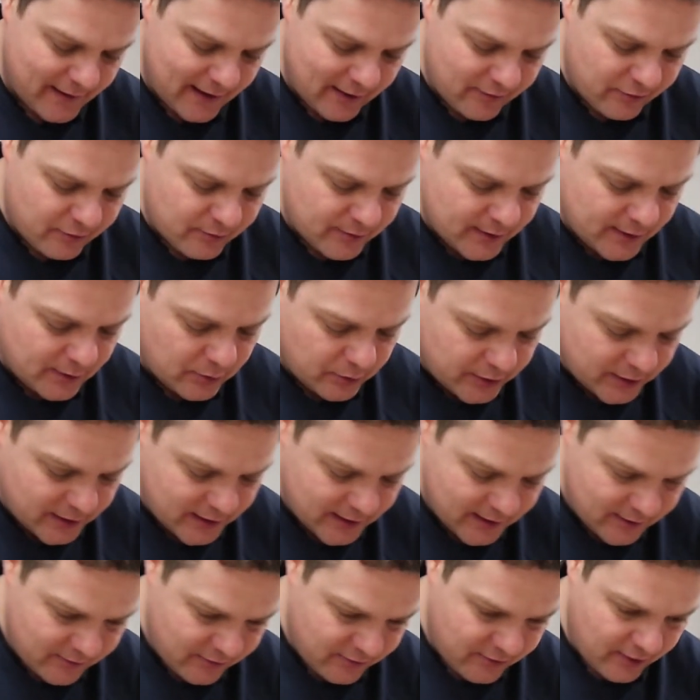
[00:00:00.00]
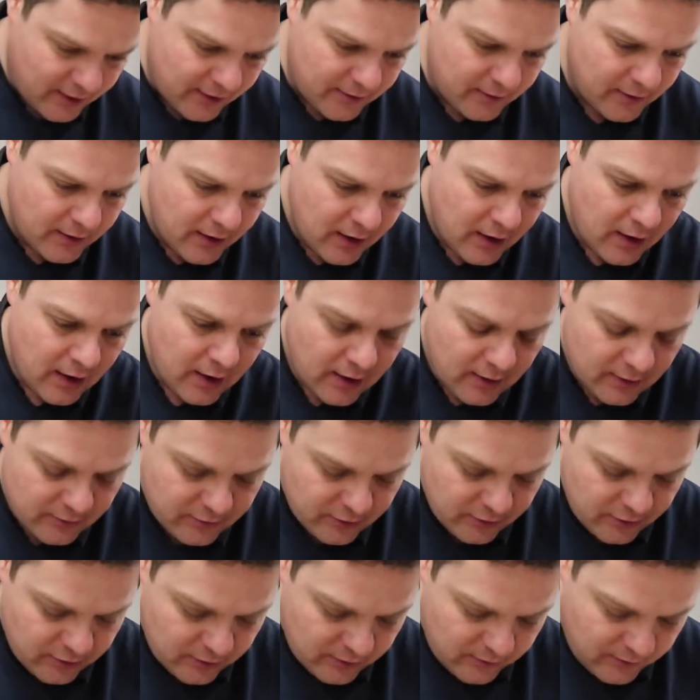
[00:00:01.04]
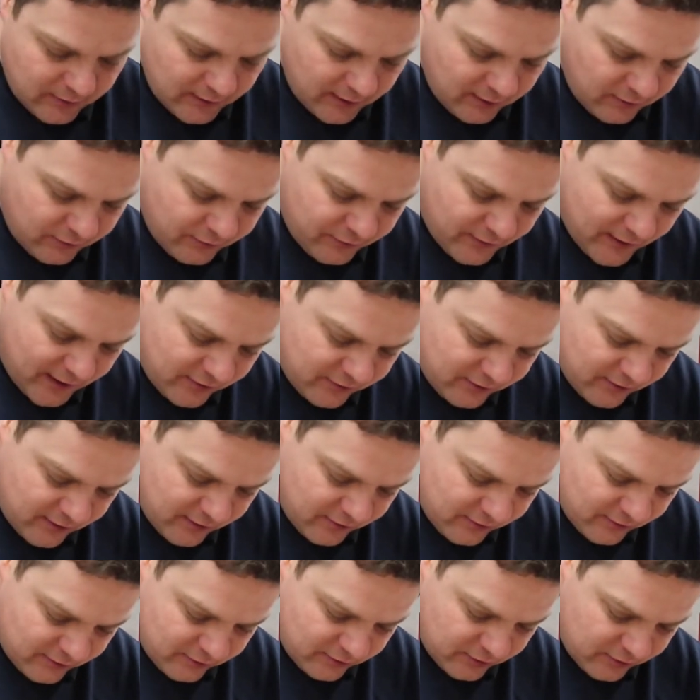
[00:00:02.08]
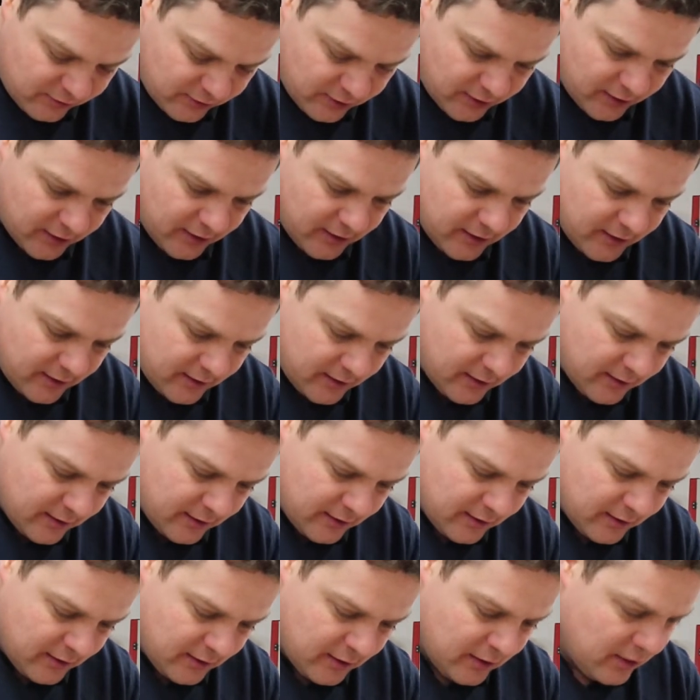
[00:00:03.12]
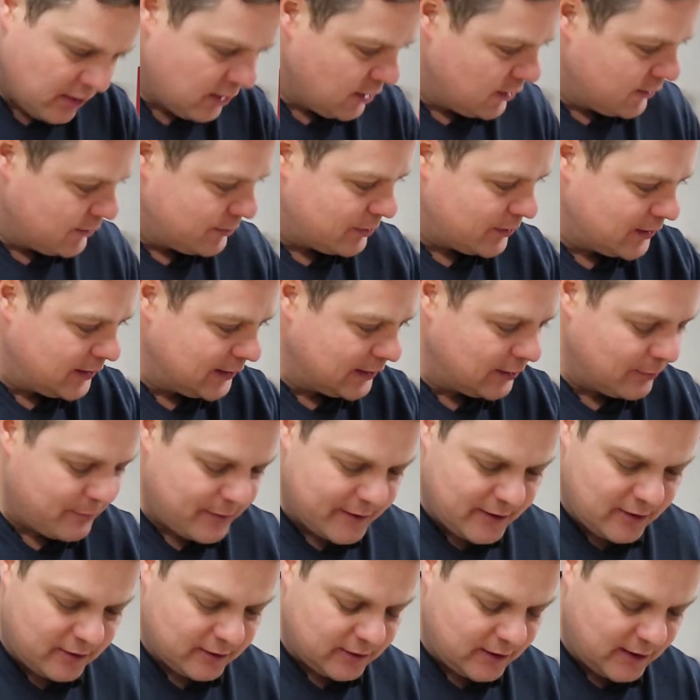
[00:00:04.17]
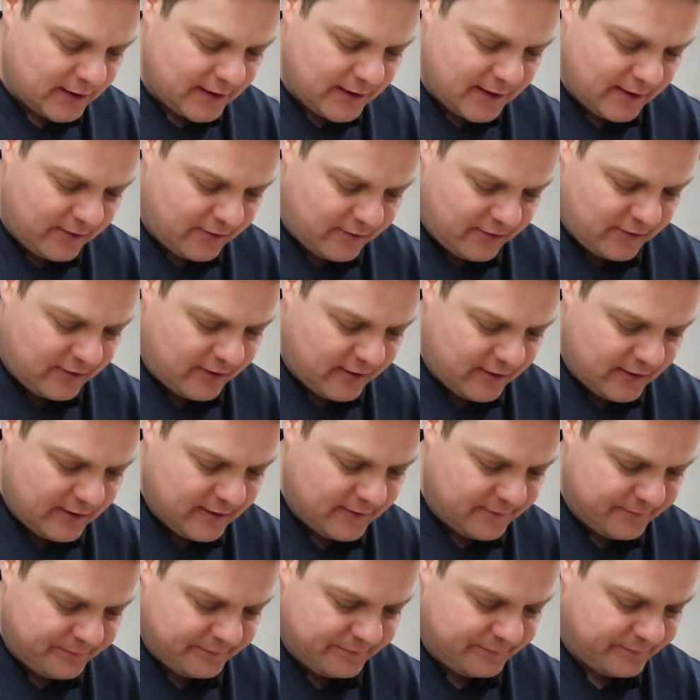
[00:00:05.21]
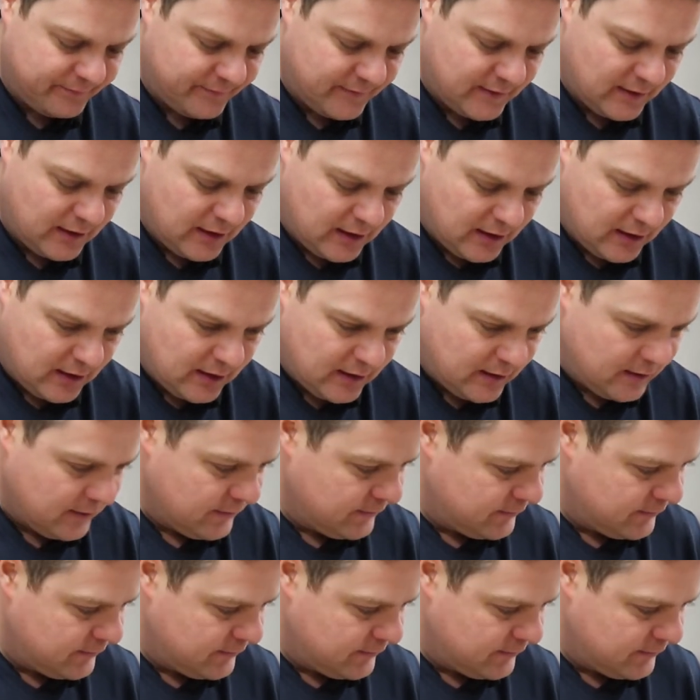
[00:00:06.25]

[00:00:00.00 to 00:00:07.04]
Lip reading: that's really all you need. So to do these faces, I'm just going to put a little bit on like this. A